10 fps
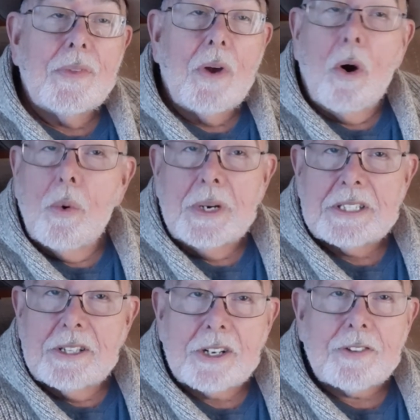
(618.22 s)

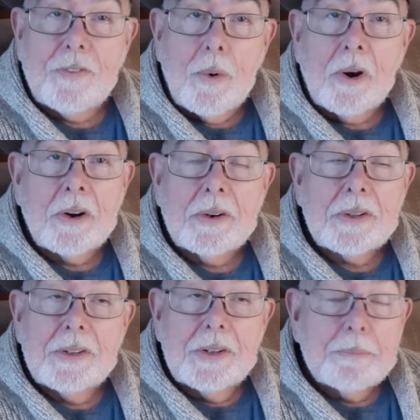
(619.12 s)
always looked for,
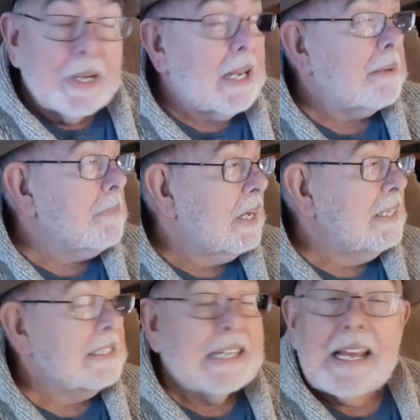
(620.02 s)
but like my
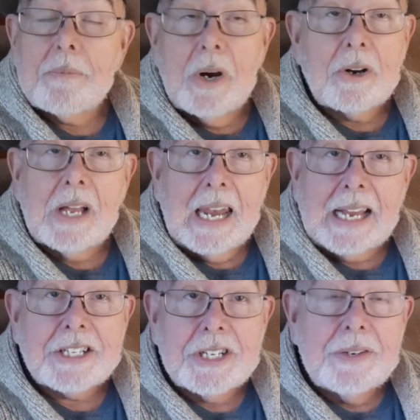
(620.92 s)
Stanwell
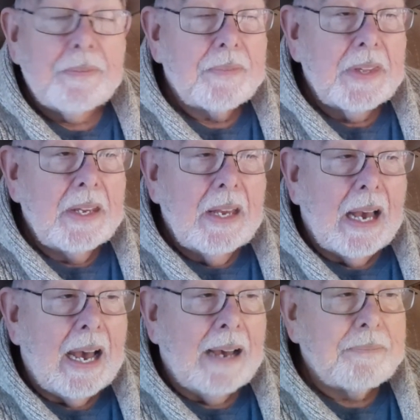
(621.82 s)
collection,
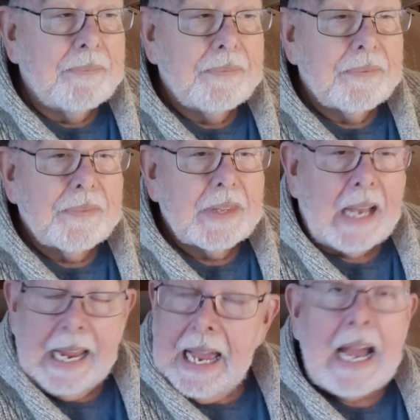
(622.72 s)

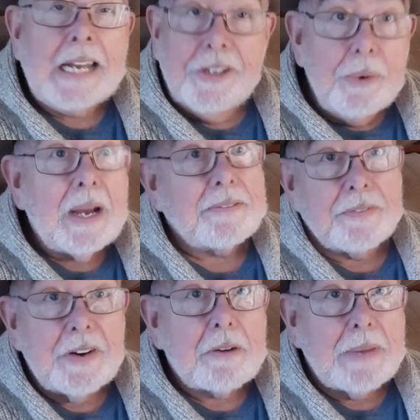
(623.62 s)
I do have a
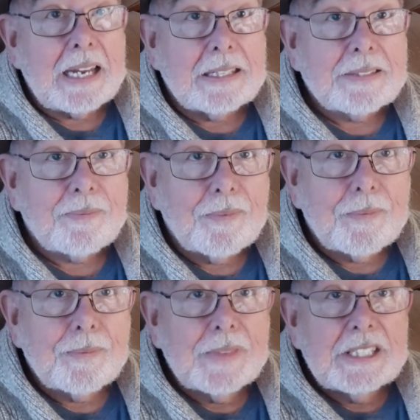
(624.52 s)
fair amount of
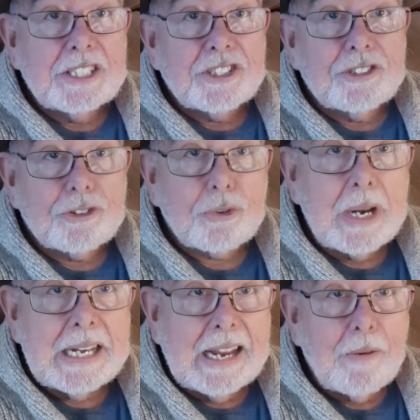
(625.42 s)

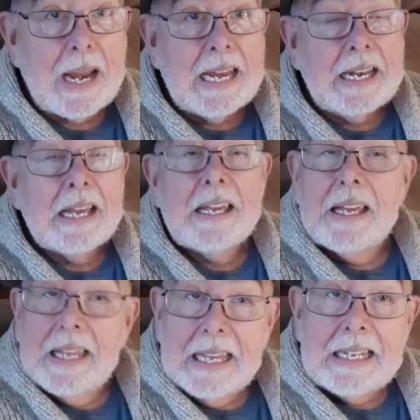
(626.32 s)
straight grain
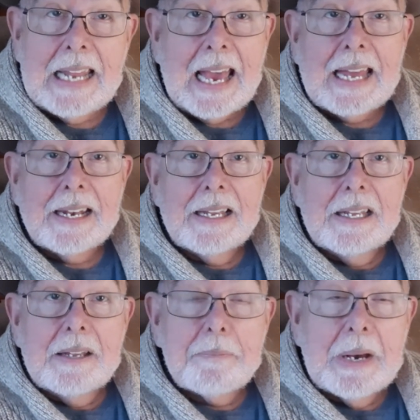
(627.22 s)
in that,
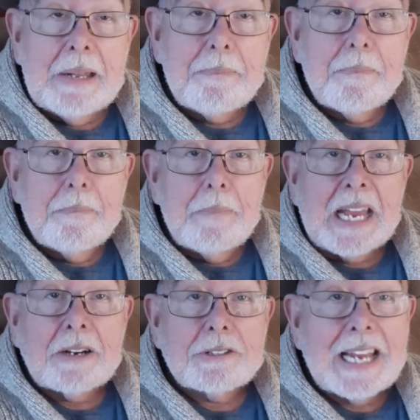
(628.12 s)
but
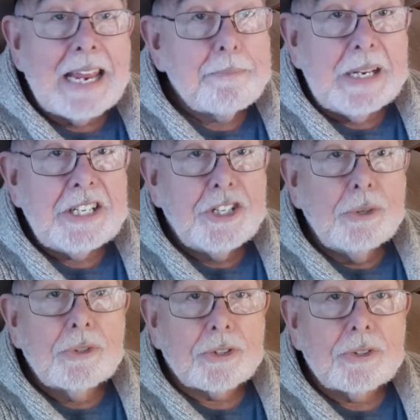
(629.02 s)
beggars can't be
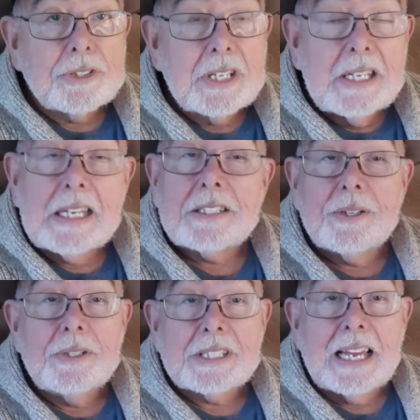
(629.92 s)
choosers. As
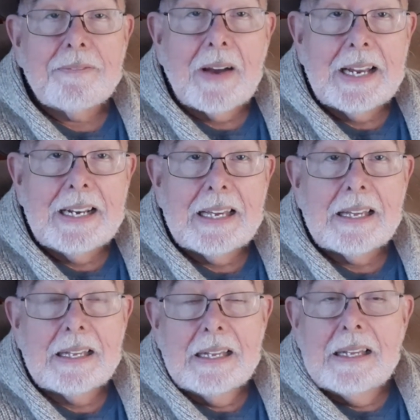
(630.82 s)
soon as I find a,